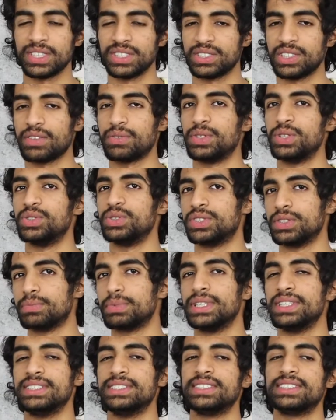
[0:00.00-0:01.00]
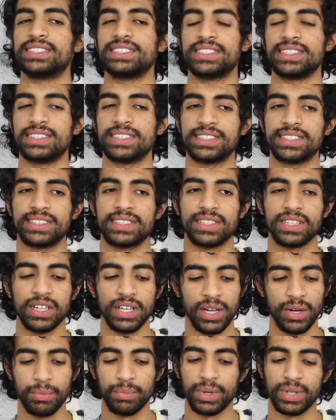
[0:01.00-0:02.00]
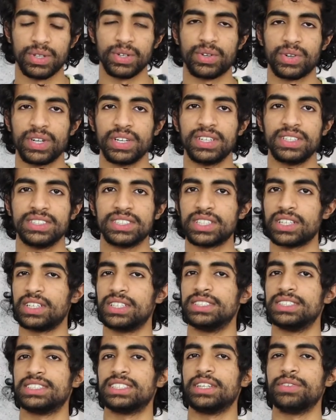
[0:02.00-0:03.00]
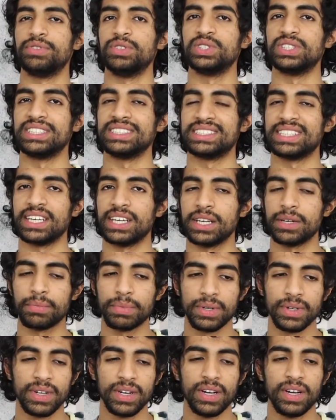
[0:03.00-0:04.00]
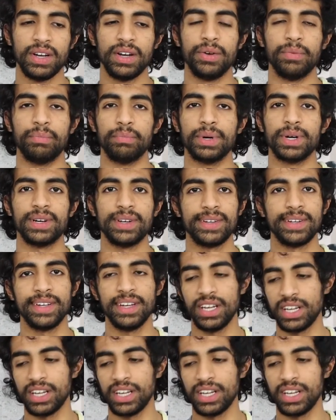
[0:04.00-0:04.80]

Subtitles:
because you have to use the pins to put the crayons on instead of using tape. But